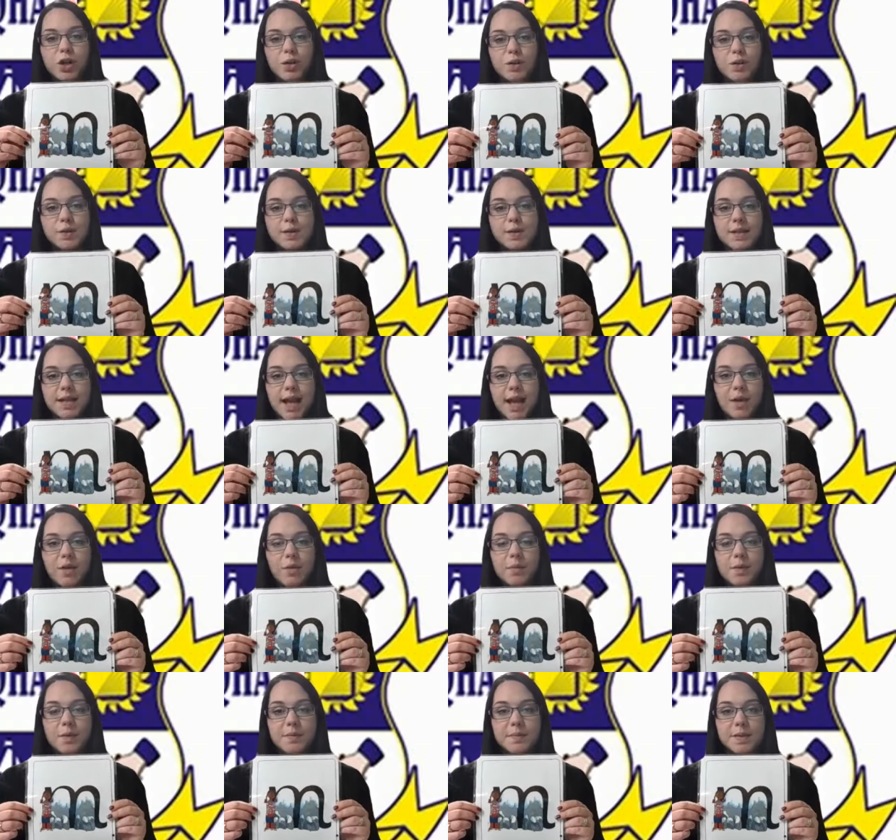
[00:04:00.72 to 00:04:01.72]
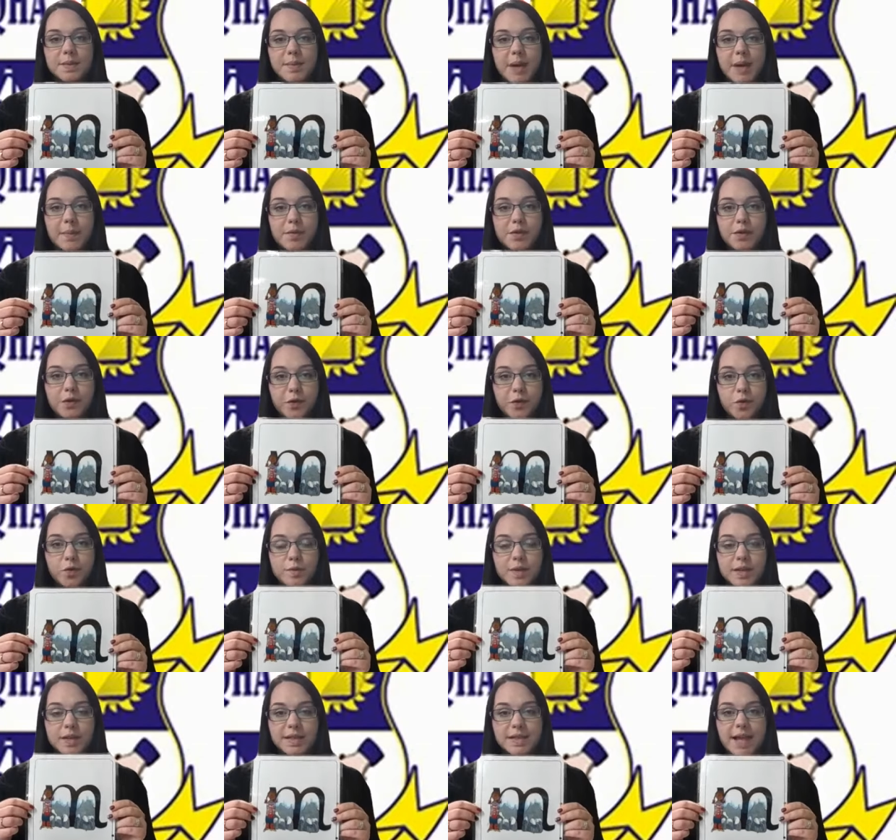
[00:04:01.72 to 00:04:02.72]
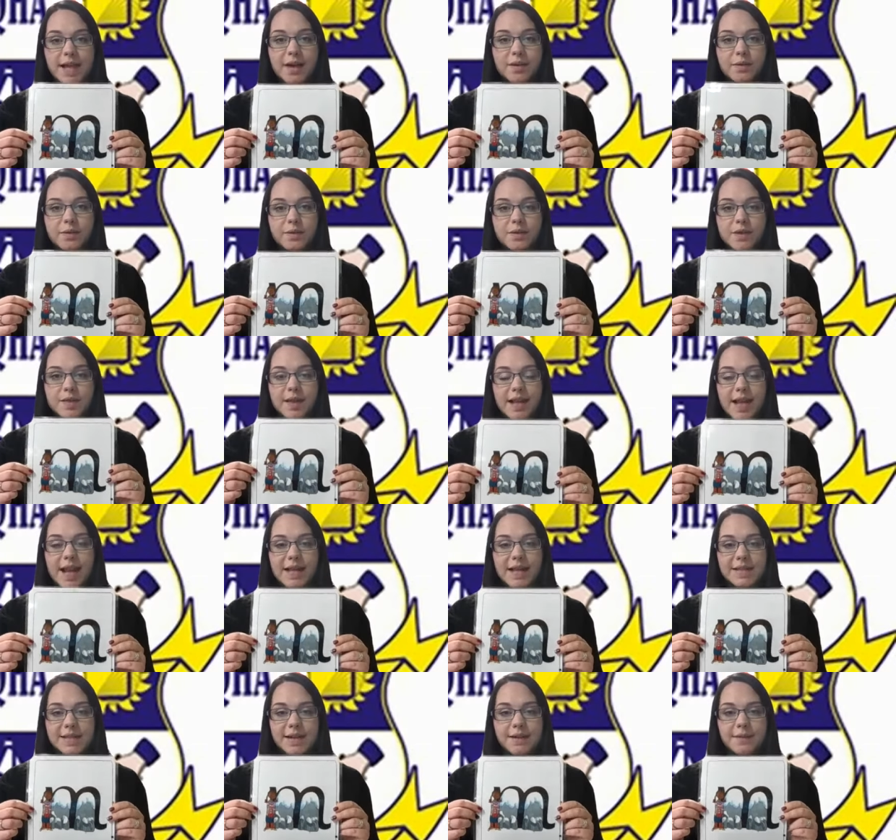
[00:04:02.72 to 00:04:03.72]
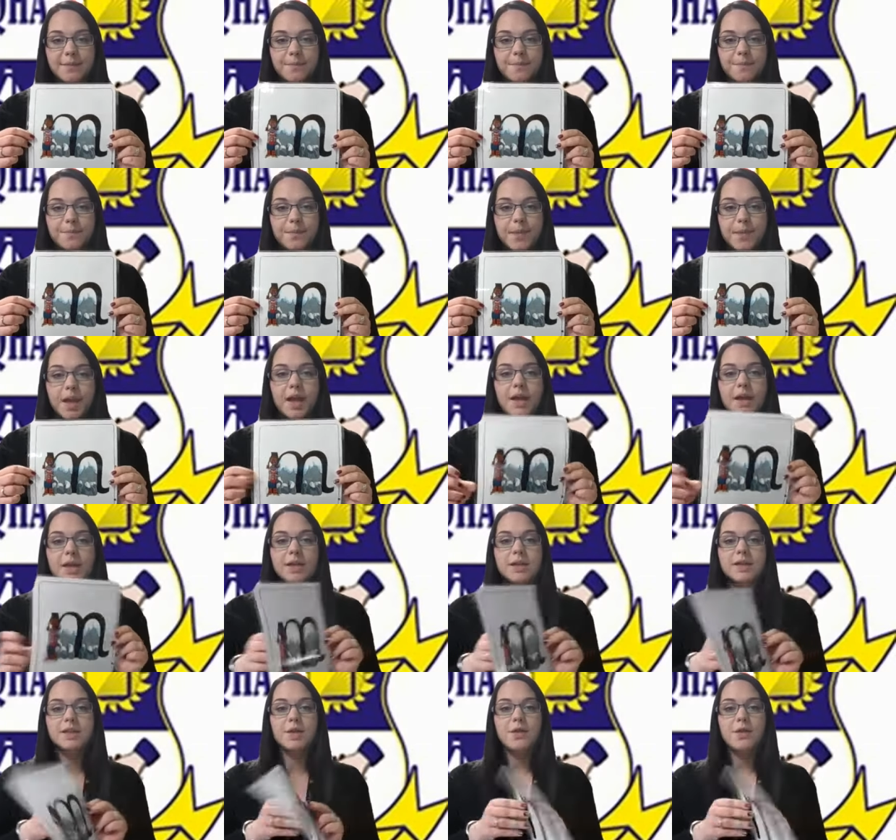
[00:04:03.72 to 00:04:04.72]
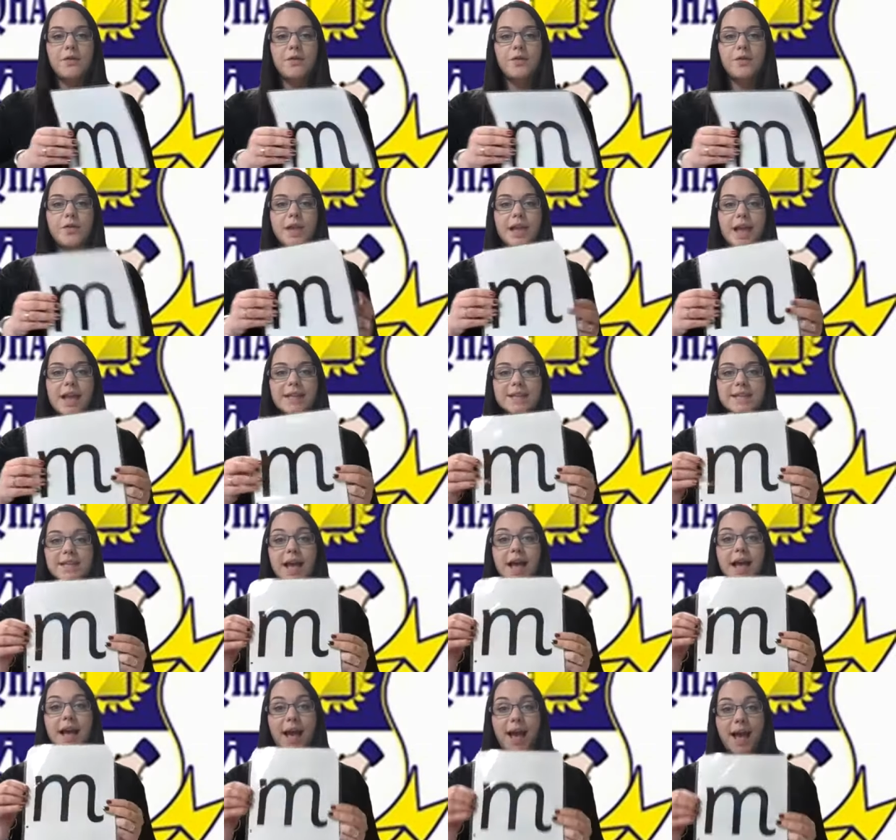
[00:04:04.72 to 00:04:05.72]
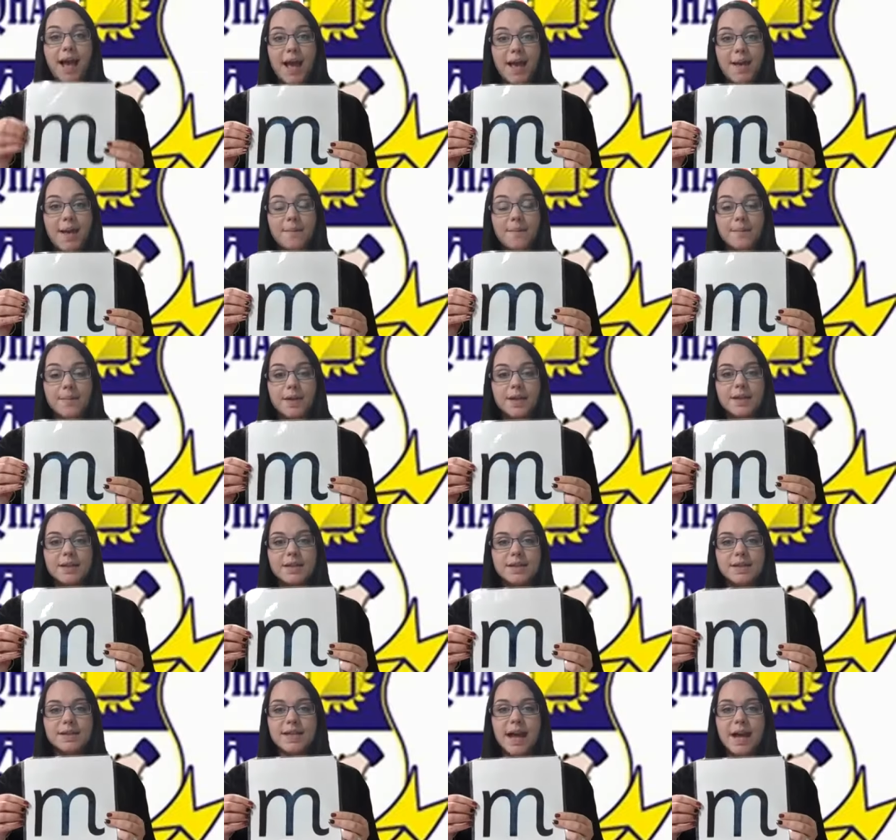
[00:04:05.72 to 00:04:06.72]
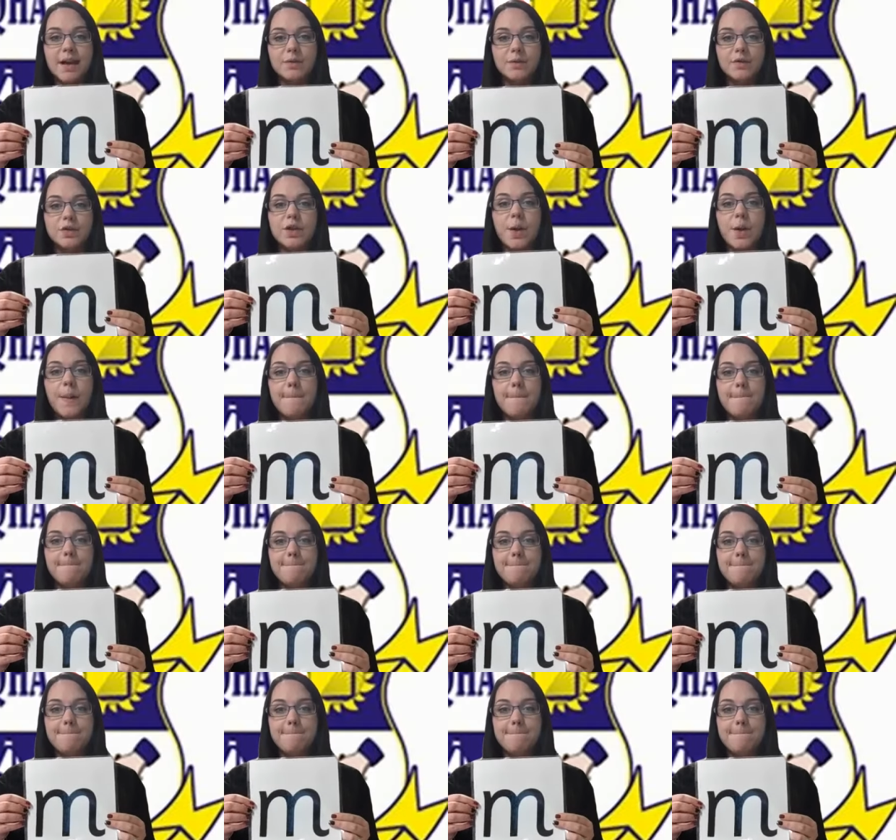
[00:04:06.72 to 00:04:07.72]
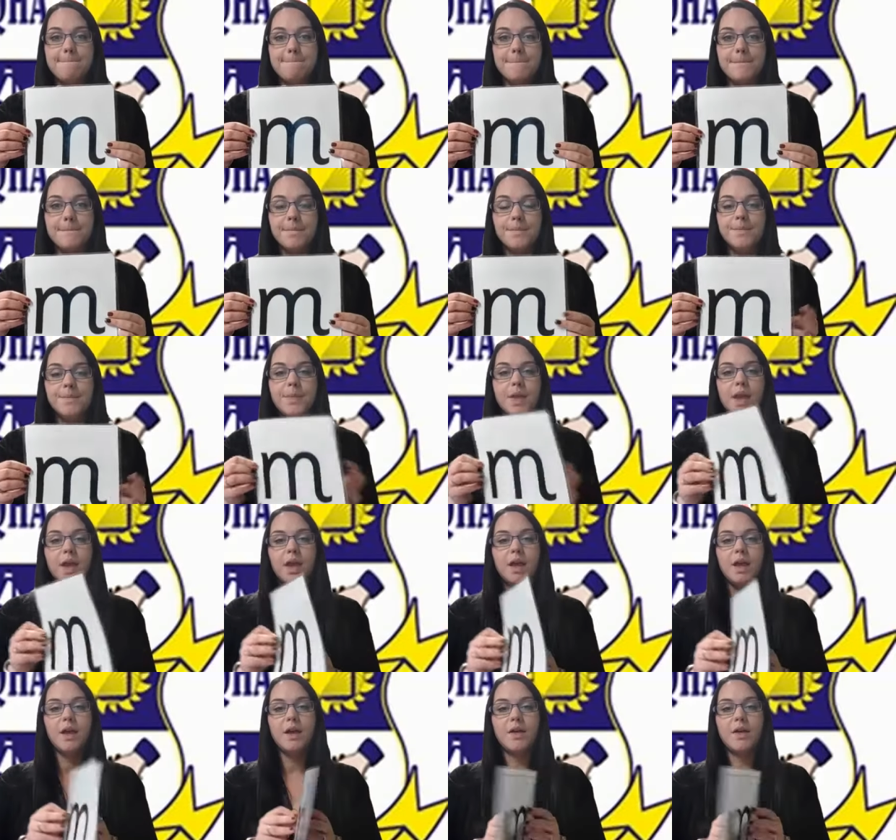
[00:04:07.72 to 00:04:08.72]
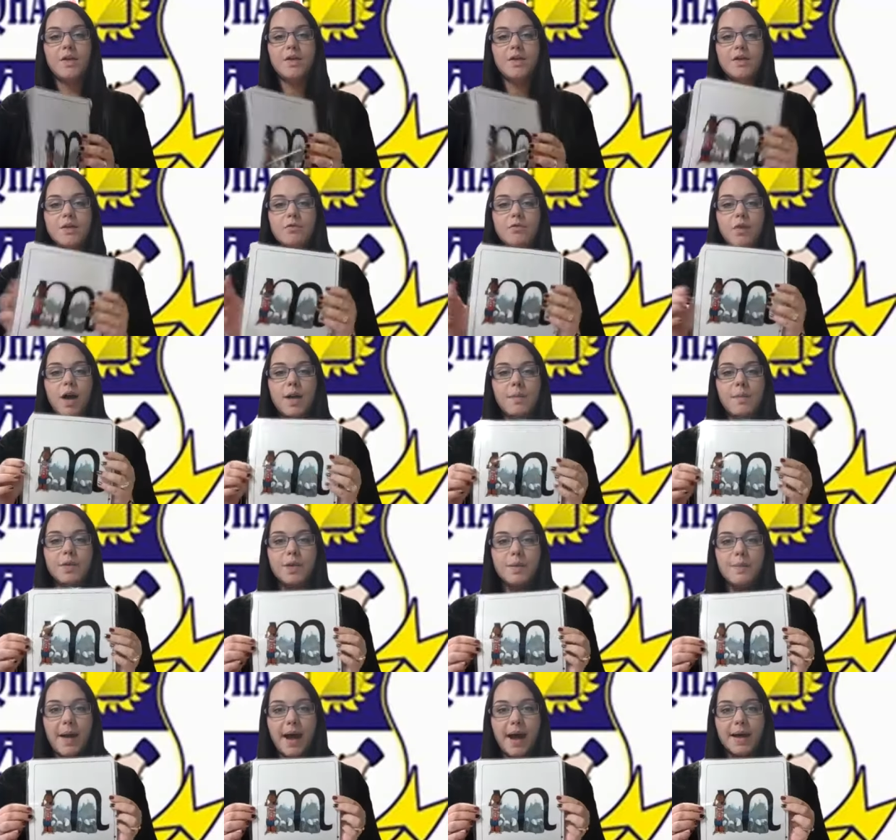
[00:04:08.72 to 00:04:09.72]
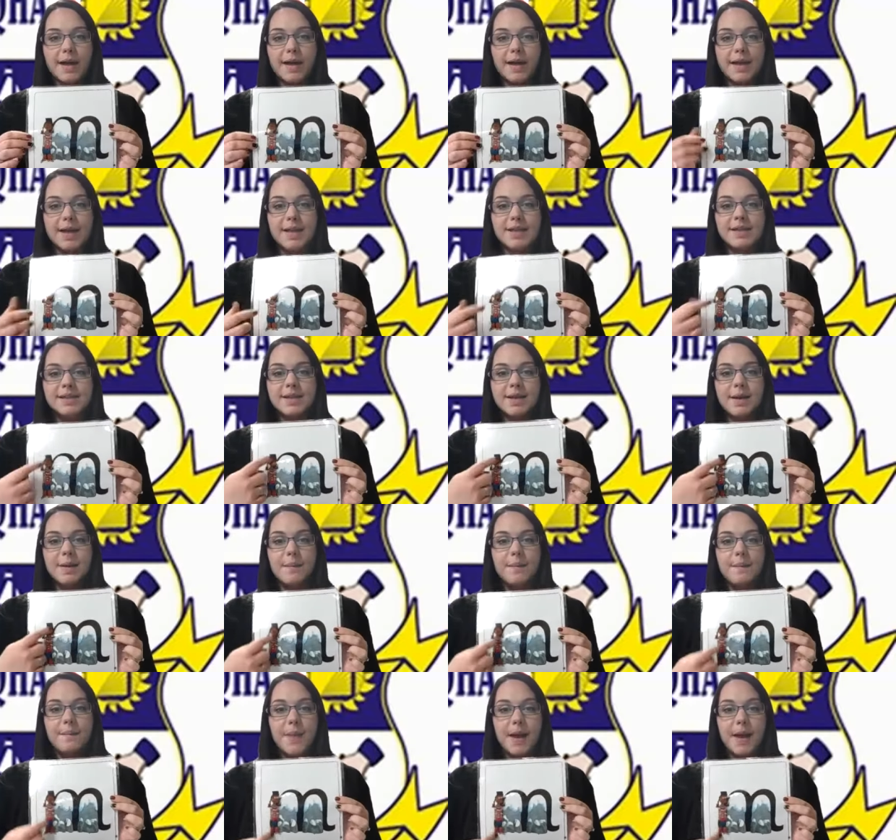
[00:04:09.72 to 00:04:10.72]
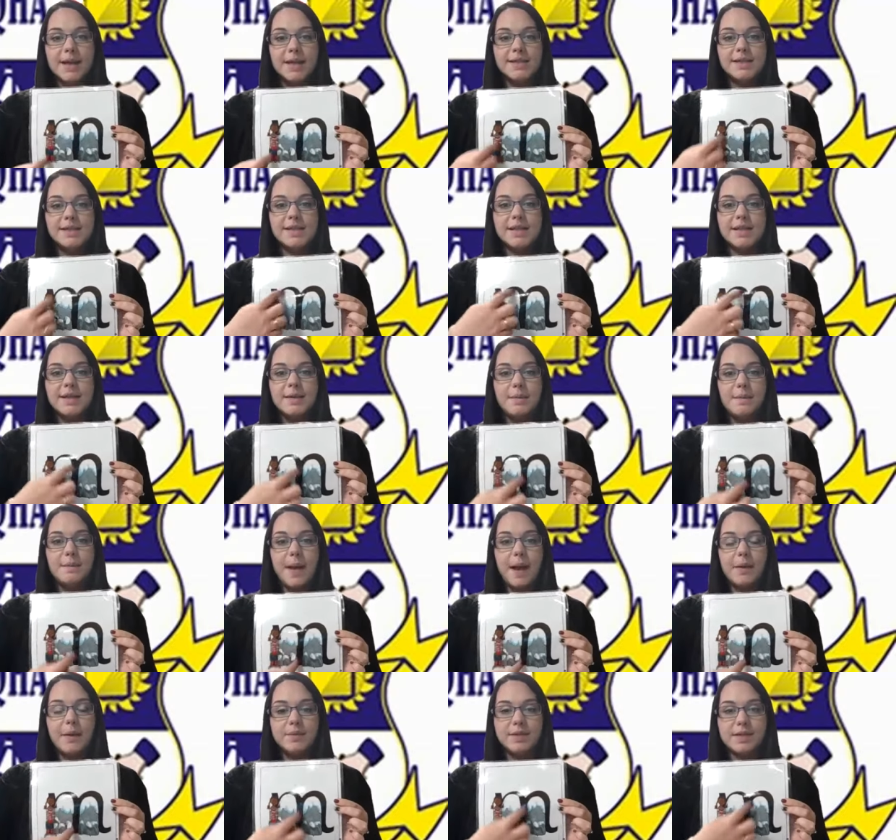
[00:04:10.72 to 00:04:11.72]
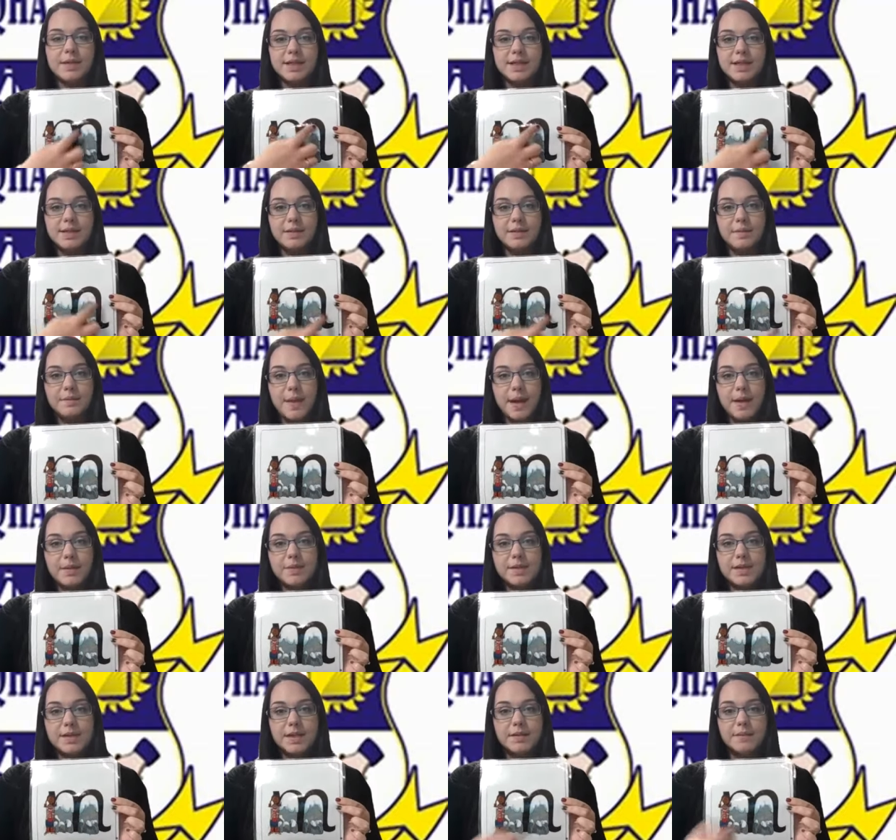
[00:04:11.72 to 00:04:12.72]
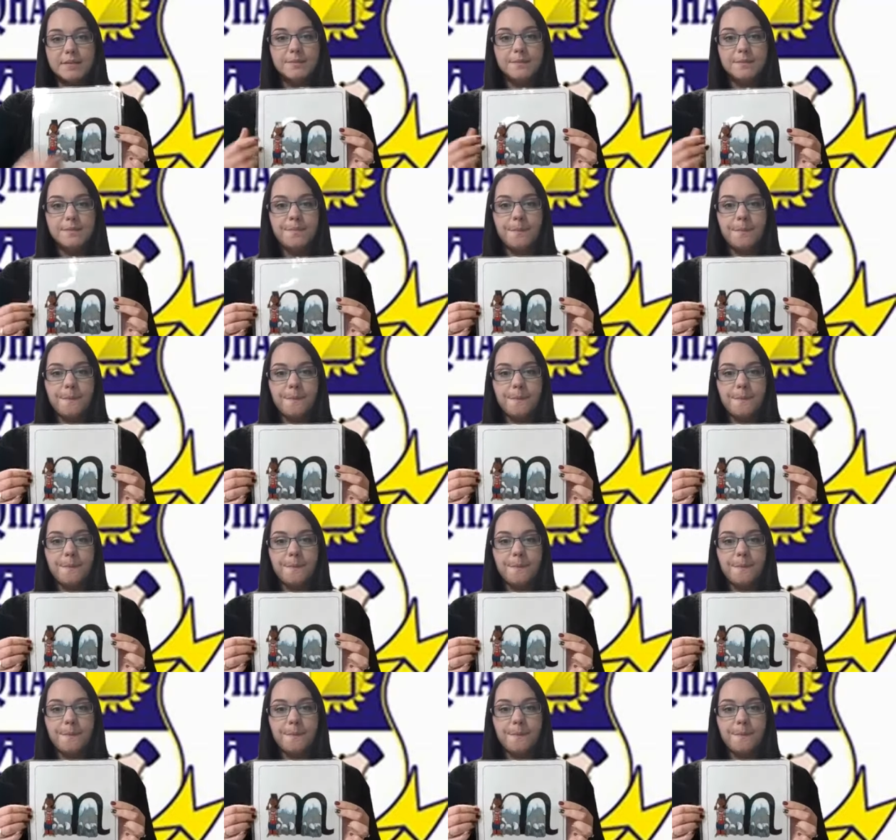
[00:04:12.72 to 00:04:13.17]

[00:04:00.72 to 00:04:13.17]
use to help them to be able to form the sound and the letter. So for the letter M, sound the rhyme on the back is Maisie, mountain, mountain.